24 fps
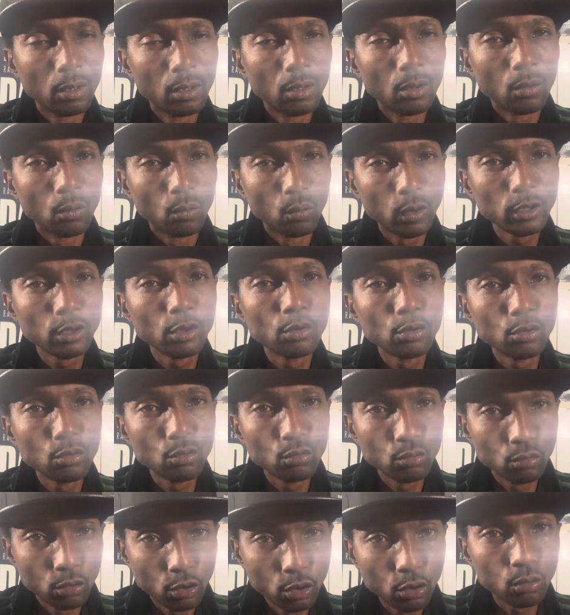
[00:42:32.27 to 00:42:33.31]
What do you
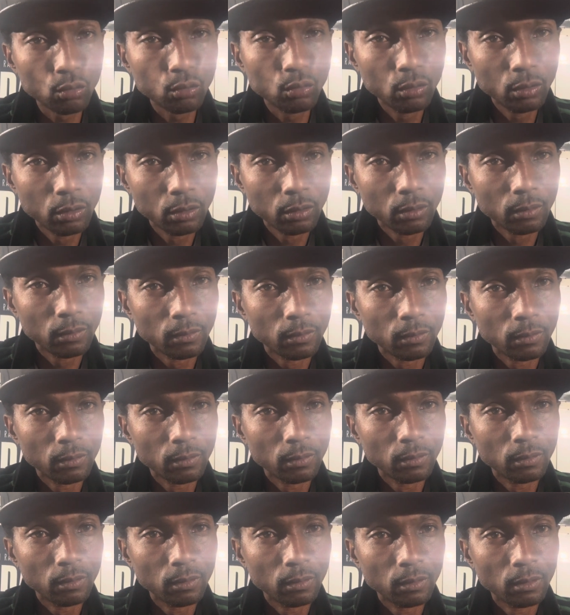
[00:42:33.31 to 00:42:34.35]
do
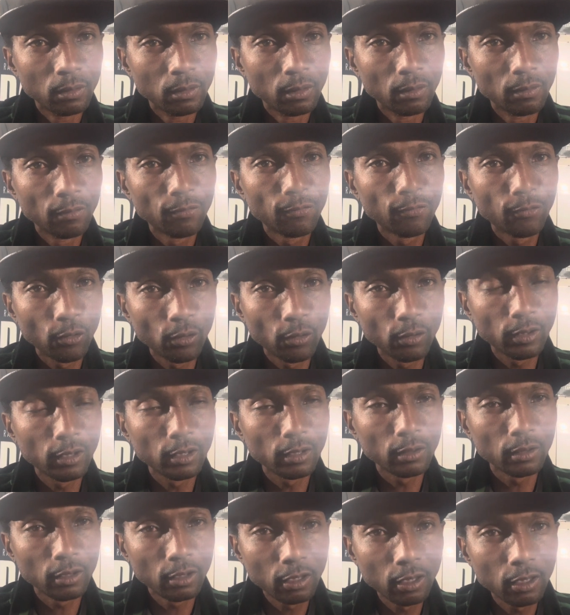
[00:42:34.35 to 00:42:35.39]
for the
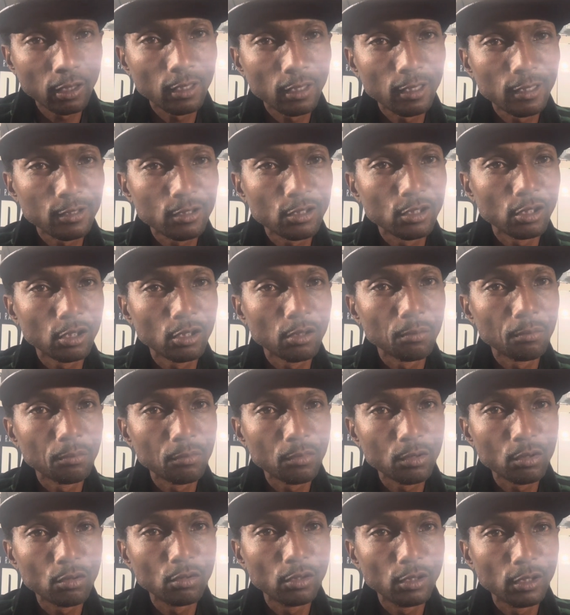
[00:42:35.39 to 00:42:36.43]
kids in the
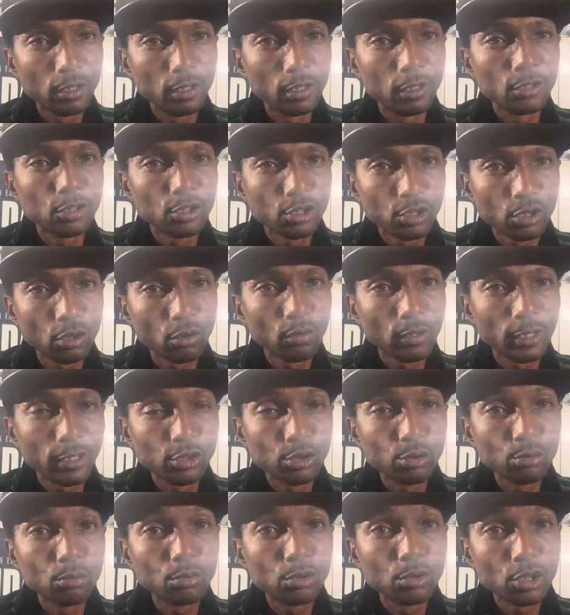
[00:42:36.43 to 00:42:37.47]
community and show that
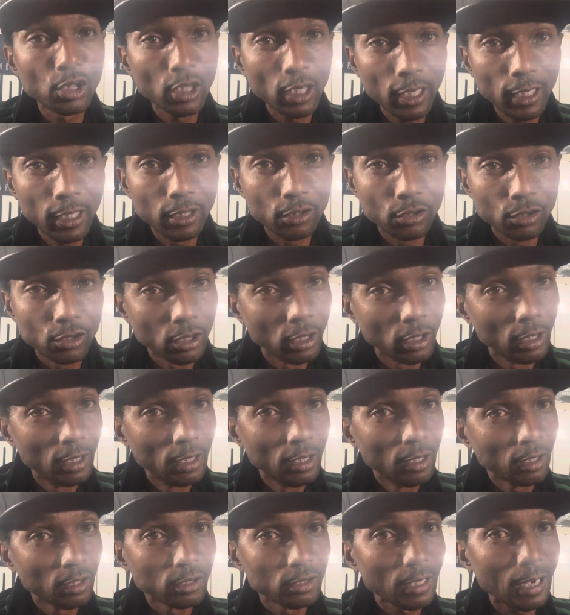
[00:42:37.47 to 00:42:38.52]
you change?
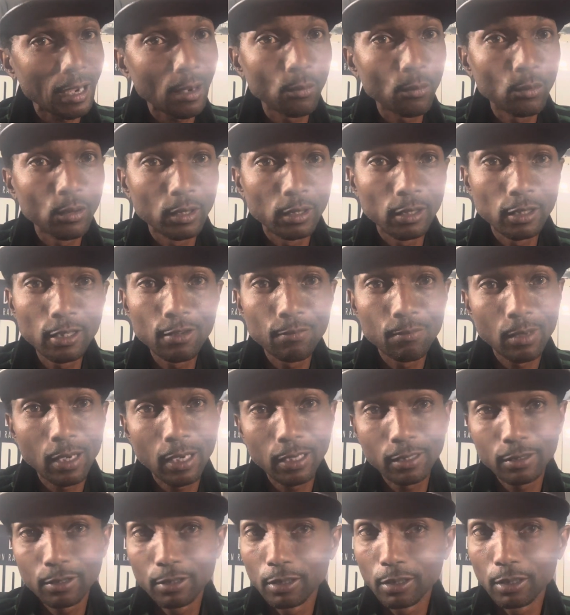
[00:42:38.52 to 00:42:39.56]
Because I wouldn't leave my
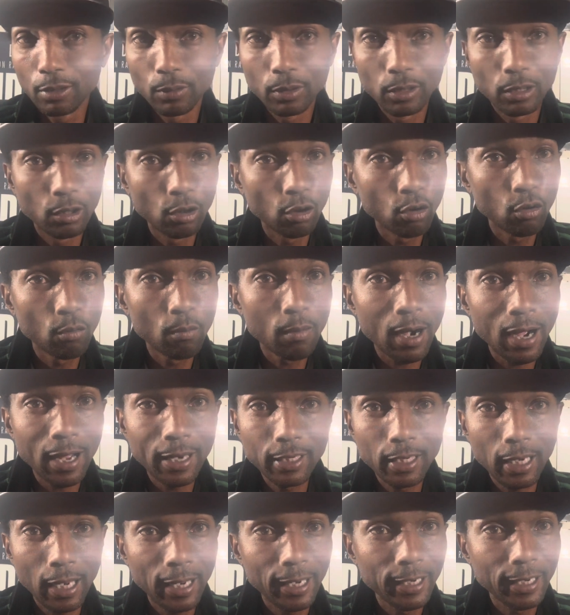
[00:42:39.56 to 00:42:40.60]
kid with
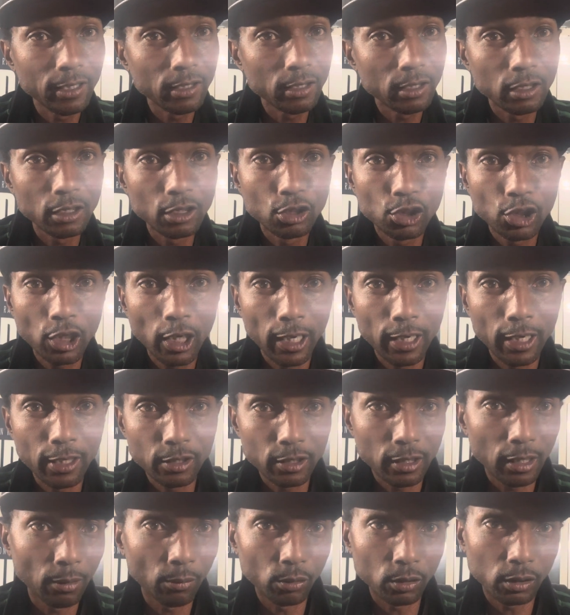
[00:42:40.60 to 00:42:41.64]
nobody I ain't see change
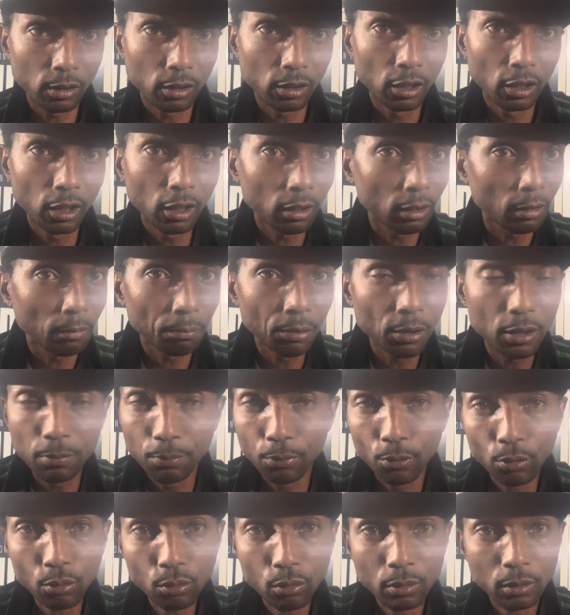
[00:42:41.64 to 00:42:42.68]
that was killing
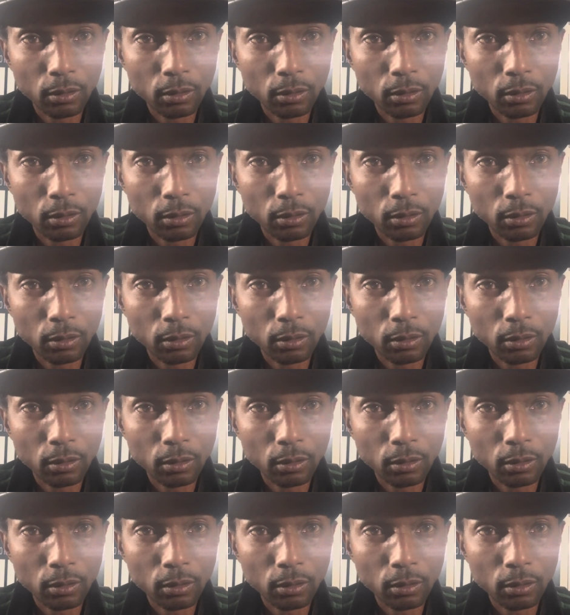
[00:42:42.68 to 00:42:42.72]
people.